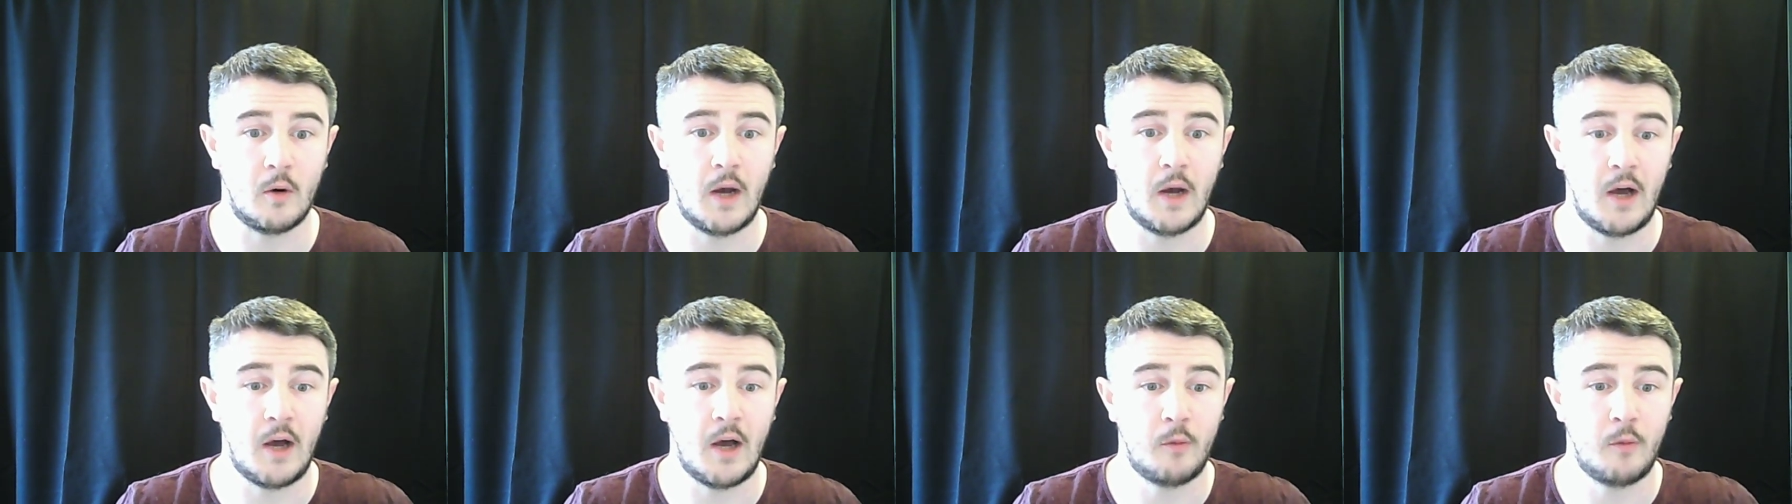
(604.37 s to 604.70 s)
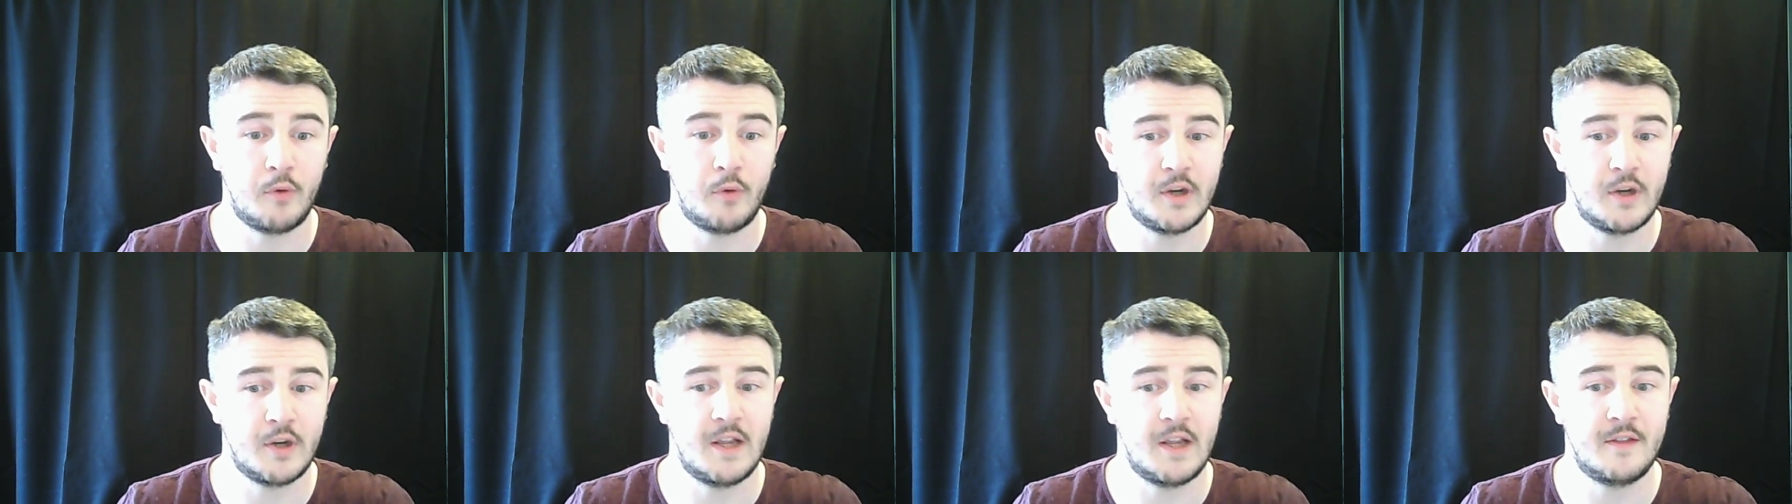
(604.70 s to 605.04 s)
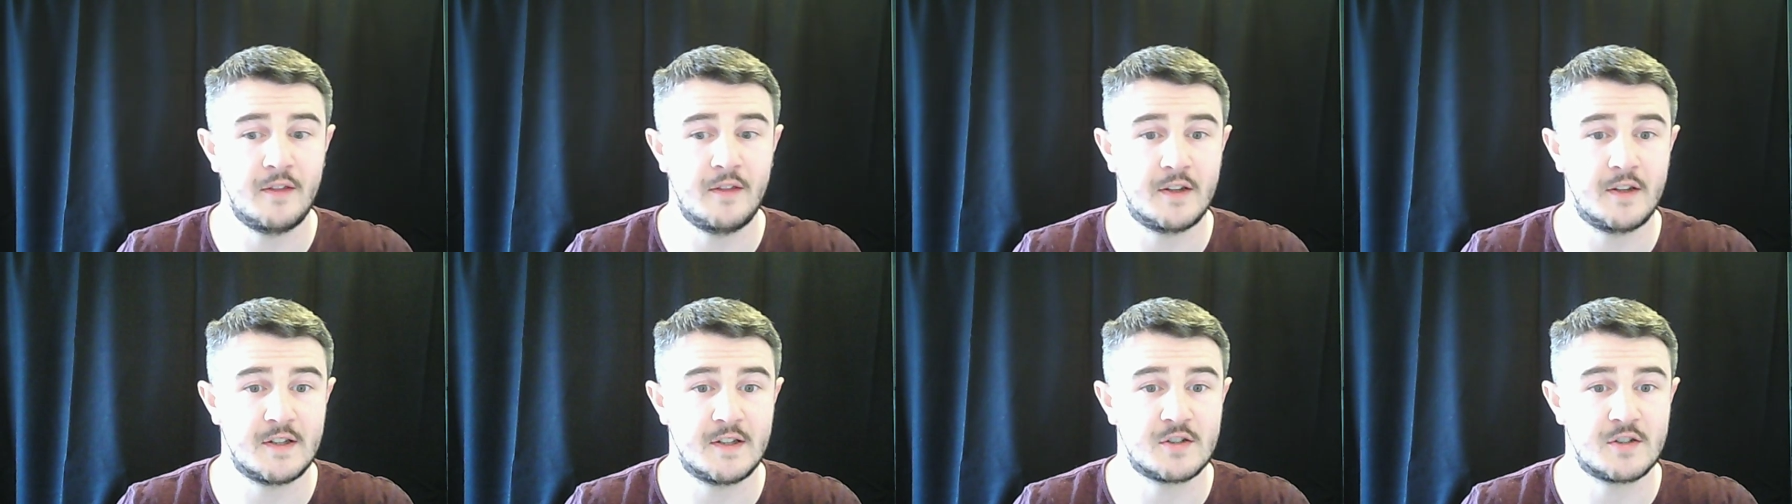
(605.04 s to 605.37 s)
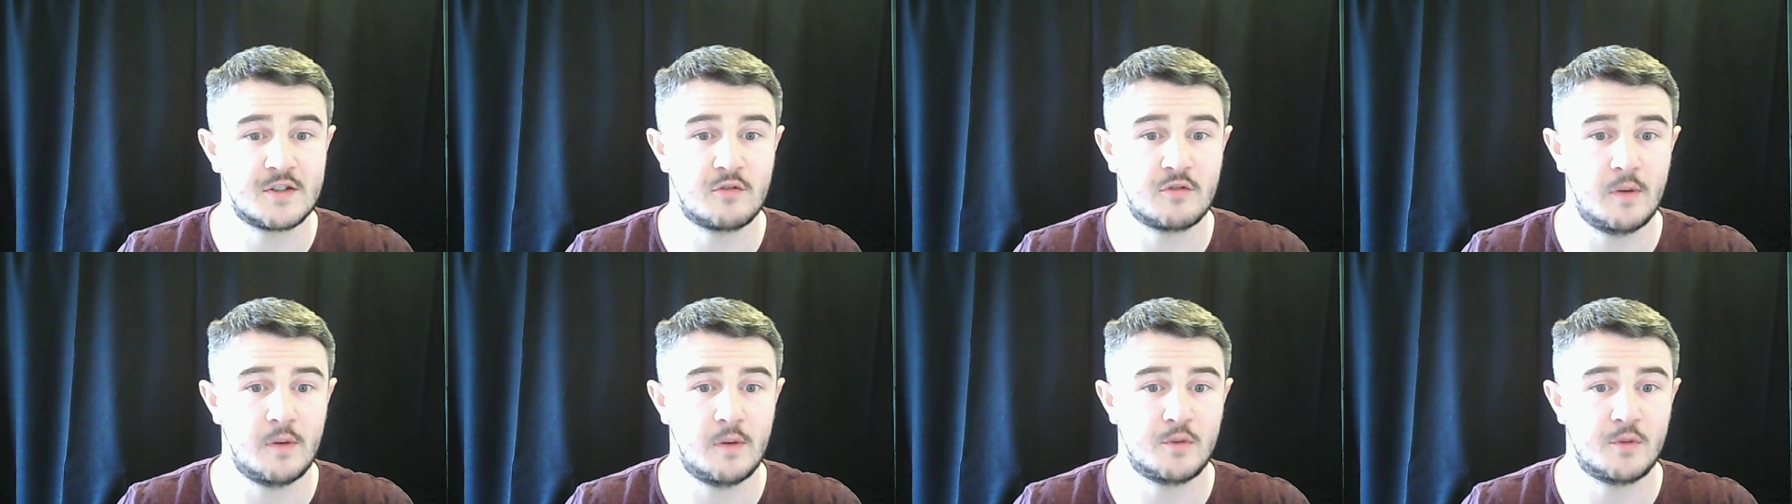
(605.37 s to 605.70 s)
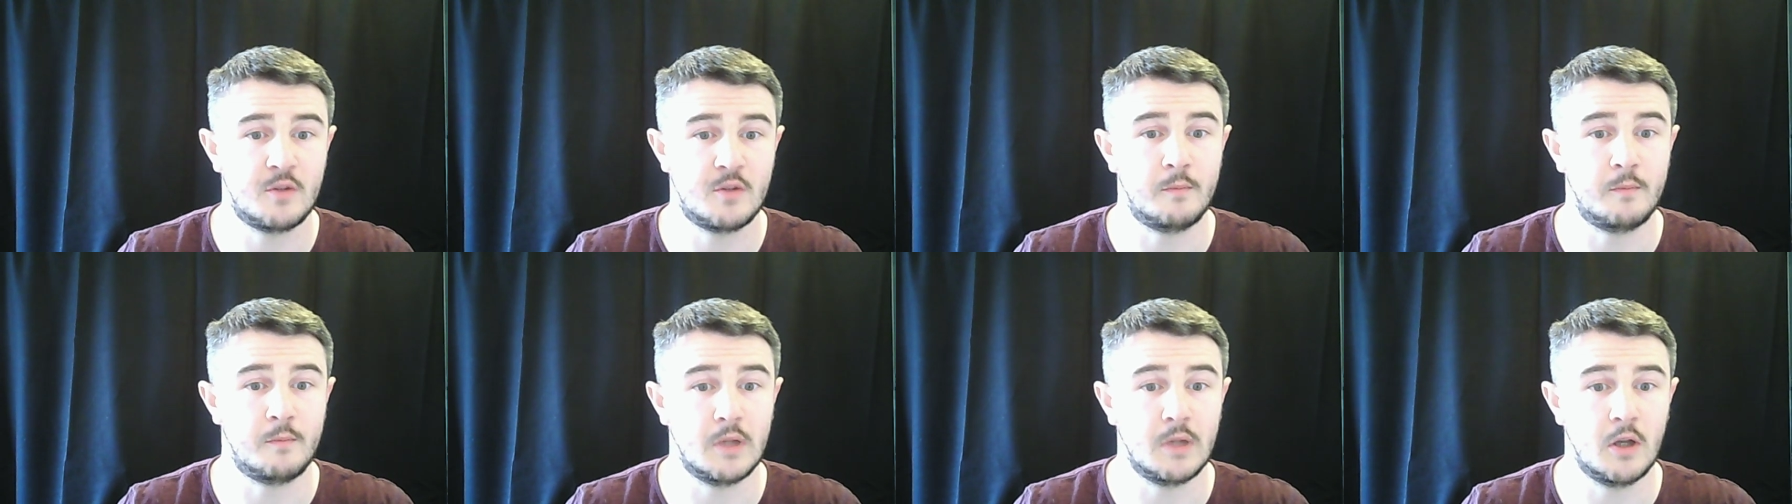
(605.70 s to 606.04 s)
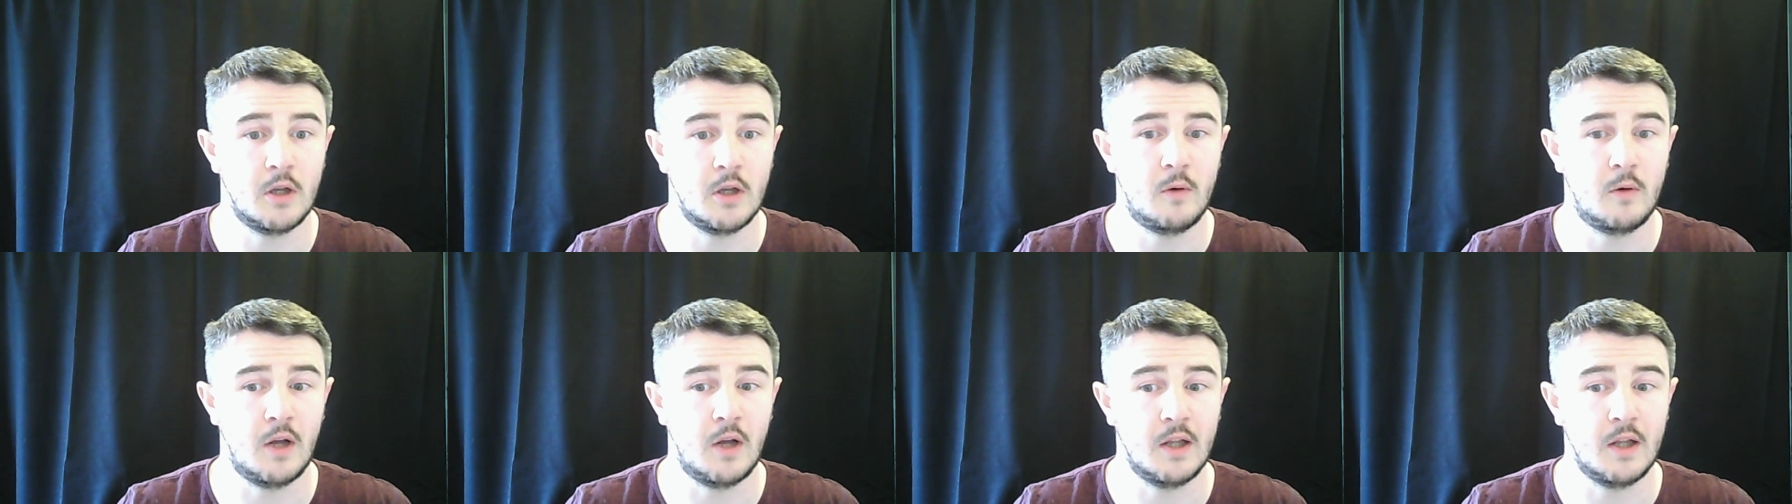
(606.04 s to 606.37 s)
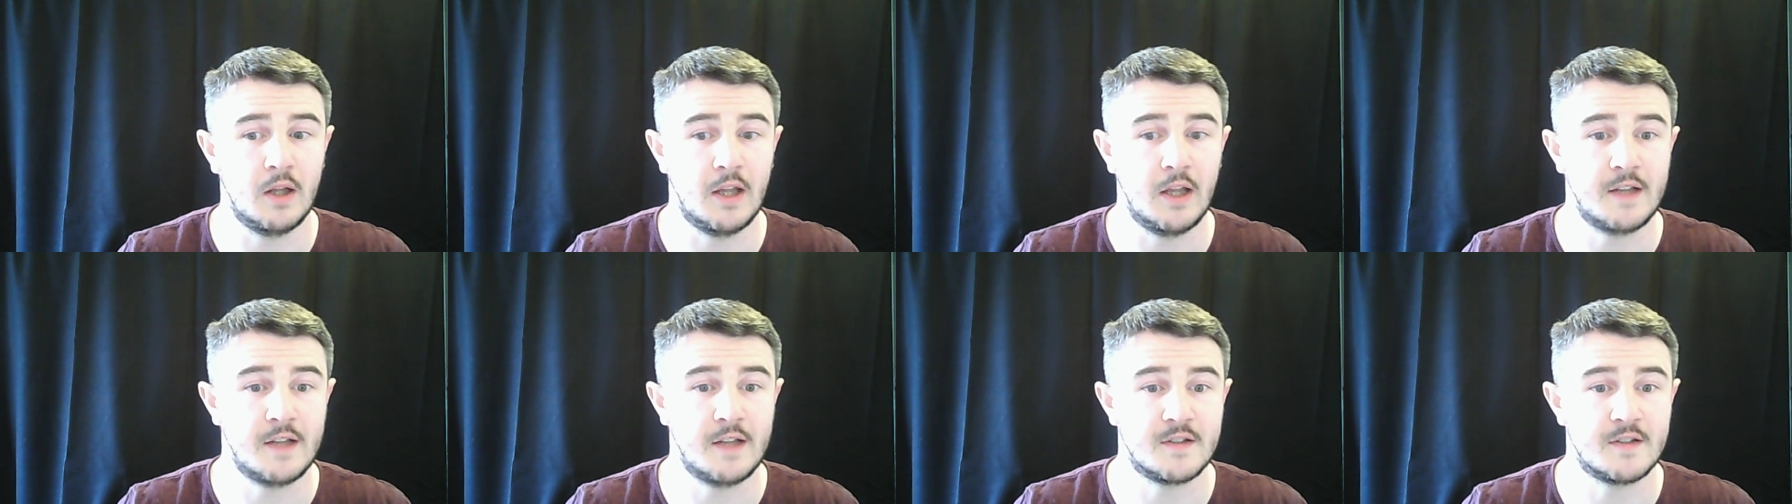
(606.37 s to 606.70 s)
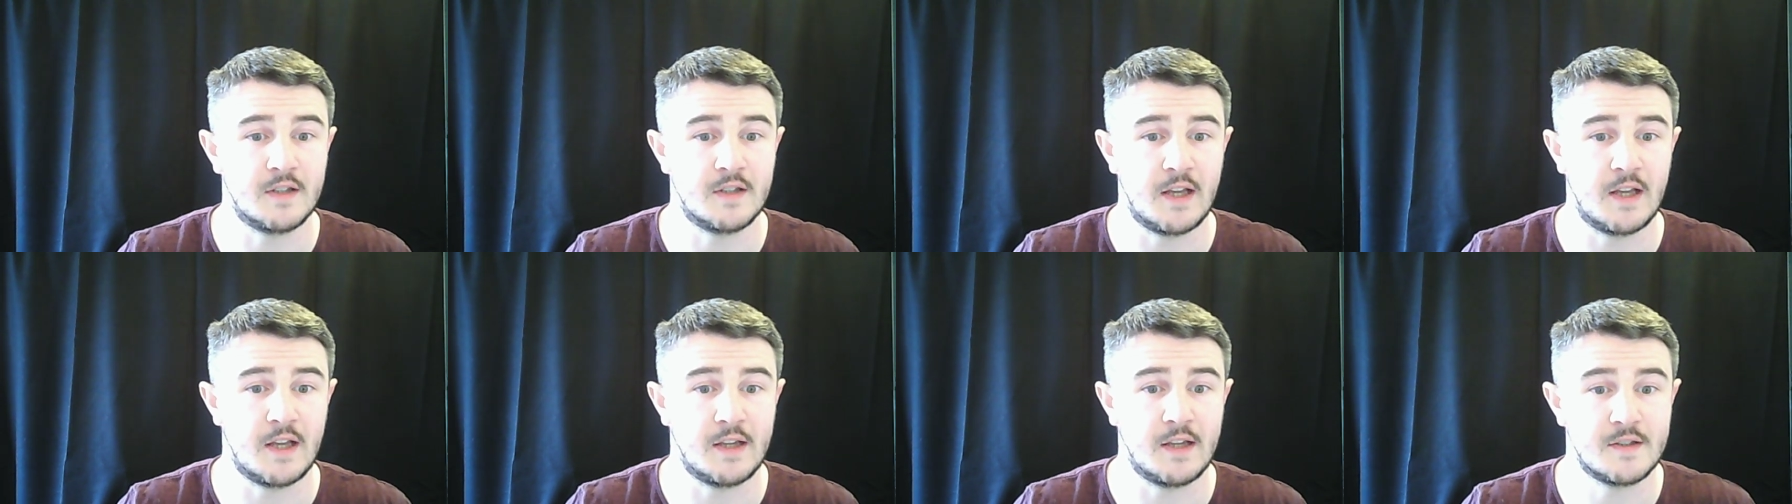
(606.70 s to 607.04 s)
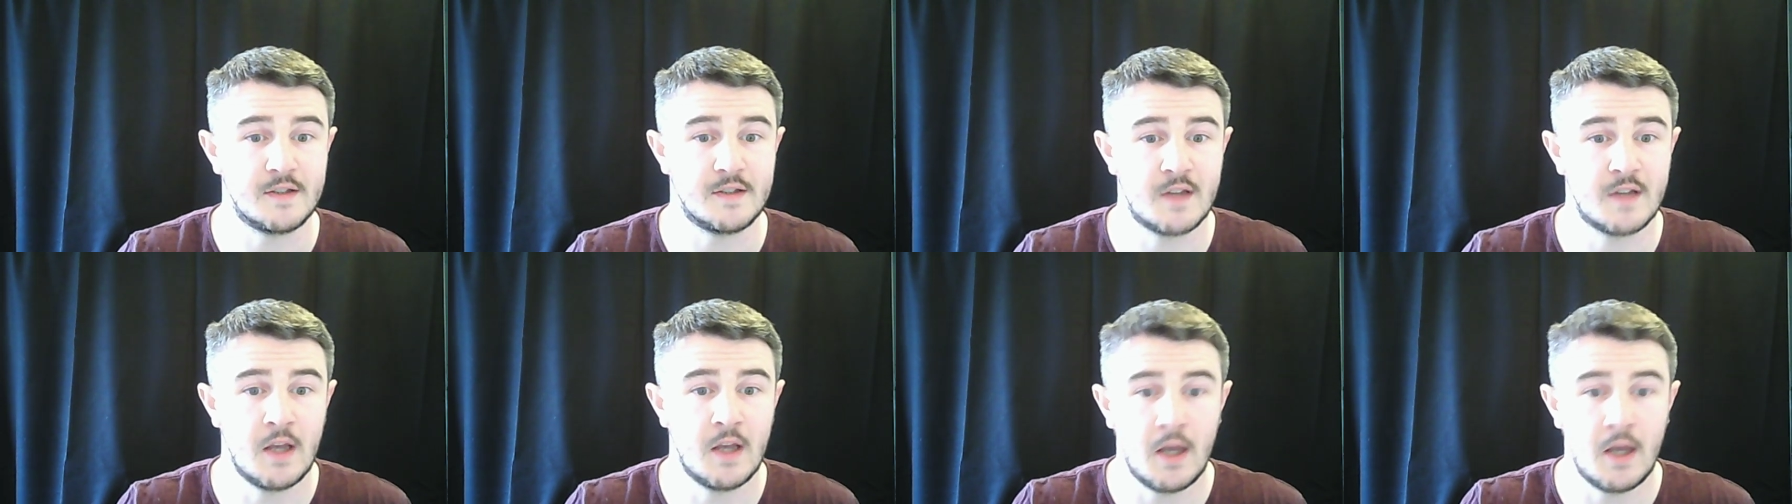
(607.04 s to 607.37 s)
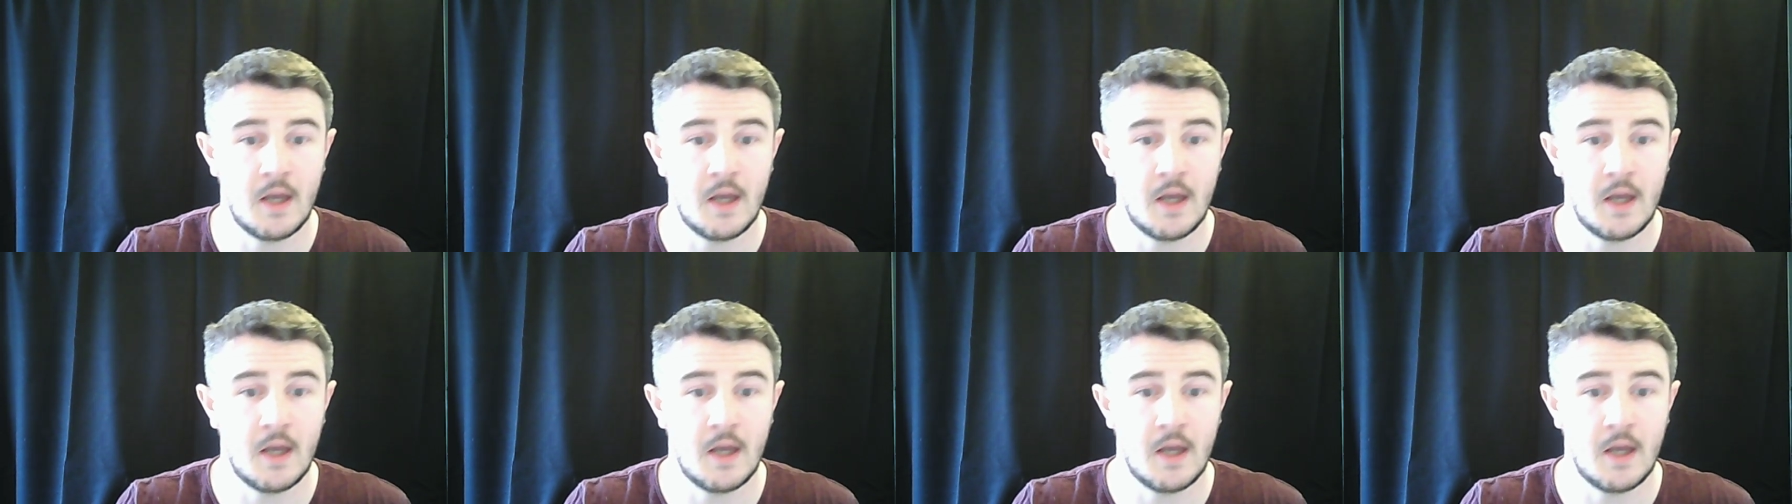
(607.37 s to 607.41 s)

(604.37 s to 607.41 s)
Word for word: I'll put it in the description below at a later date.